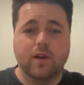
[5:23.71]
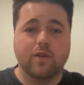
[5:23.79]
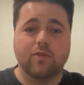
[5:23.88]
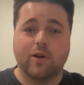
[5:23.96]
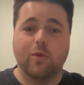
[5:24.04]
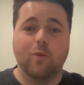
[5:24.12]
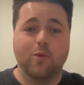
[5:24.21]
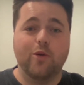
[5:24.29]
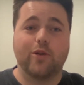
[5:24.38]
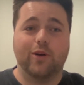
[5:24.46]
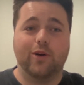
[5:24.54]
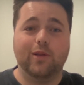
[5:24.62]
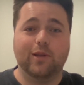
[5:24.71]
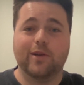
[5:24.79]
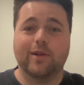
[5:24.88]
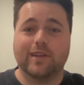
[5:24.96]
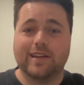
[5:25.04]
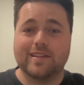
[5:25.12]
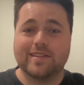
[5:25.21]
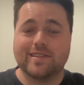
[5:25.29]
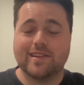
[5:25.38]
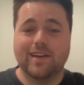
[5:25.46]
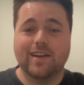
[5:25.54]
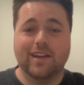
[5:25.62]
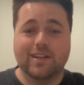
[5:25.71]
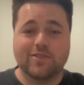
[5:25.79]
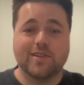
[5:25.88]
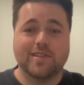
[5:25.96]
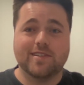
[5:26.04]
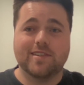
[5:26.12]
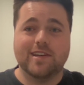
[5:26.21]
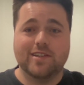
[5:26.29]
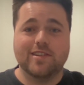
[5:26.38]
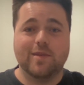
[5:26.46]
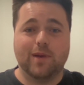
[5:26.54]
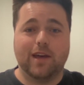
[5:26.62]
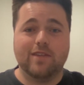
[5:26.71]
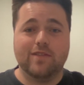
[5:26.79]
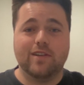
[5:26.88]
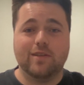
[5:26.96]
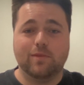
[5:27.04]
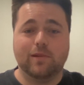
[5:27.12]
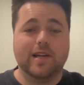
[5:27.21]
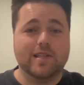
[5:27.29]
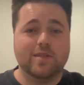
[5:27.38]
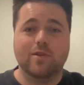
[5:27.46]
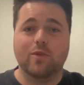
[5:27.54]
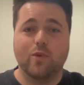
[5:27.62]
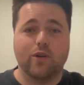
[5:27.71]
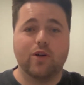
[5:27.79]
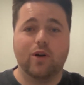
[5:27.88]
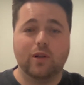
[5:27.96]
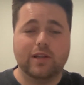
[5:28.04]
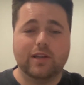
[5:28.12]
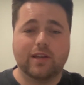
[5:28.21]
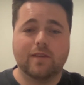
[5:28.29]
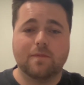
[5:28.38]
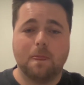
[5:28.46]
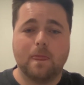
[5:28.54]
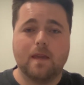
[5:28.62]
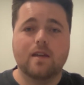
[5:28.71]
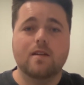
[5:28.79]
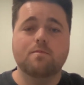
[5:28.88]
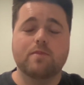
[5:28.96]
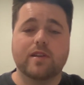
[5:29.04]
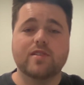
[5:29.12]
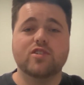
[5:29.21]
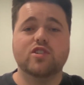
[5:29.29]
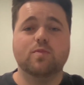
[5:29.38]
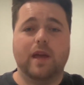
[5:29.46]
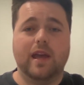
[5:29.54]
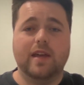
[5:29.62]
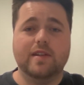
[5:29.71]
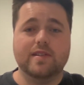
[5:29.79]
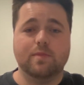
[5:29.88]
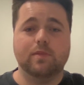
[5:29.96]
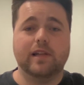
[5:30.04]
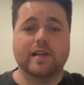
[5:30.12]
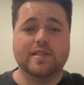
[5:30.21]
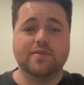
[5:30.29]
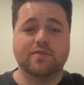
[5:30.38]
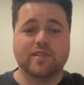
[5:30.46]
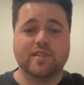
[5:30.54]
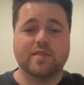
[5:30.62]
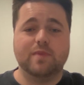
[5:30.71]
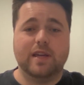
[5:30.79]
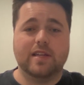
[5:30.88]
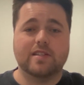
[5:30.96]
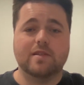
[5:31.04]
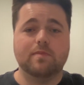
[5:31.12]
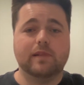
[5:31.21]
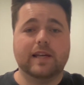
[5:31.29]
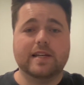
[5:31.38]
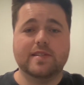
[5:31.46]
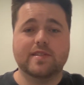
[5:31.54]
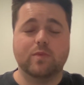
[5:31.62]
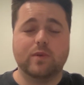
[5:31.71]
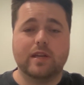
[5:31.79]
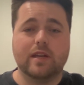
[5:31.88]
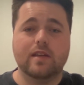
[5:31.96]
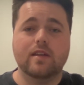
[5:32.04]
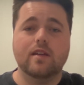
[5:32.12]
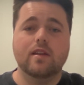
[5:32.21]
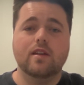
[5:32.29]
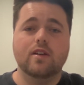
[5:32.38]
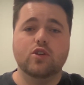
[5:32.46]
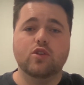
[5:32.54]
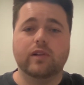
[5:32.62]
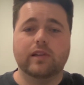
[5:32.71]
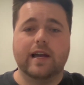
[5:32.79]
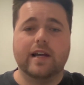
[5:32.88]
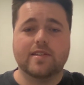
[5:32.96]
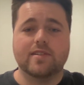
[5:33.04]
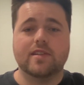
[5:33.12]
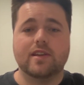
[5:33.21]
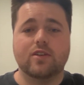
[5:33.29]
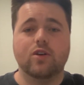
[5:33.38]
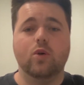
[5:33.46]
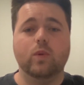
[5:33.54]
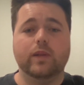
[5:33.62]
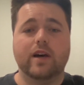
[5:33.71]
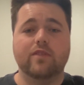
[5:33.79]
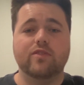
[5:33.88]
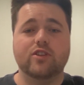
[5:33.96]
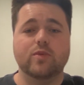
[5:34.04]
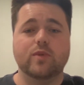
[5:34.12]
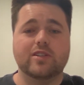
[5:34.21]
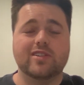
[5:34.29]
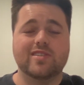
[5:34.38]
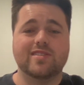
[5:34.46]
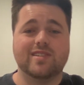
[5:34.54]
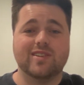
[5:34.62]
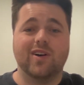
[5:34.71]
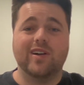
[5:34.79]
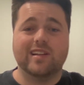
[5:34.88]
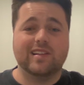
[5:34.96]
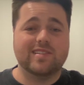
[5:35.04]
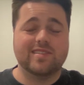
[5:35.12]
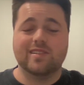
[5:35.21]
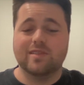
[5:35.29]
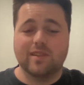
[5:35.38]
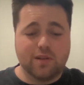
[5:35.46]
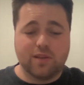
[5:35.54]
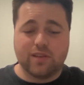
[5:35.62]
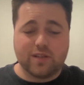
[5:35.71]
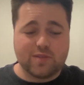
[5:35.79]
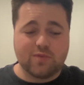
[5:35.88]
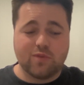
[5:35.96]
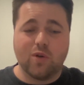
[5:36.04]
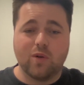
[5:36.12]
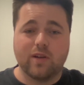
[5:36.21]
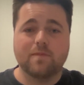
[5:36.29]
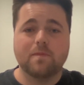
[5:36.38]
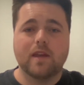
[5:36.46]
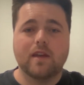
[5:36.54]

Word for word: a real workaholic, I guess. He tries to teach that behaviour to the players to be a workaholic. Because Japan is a place of respect, a place where you're allowed to get called out for doing just the tiniest little things wrong,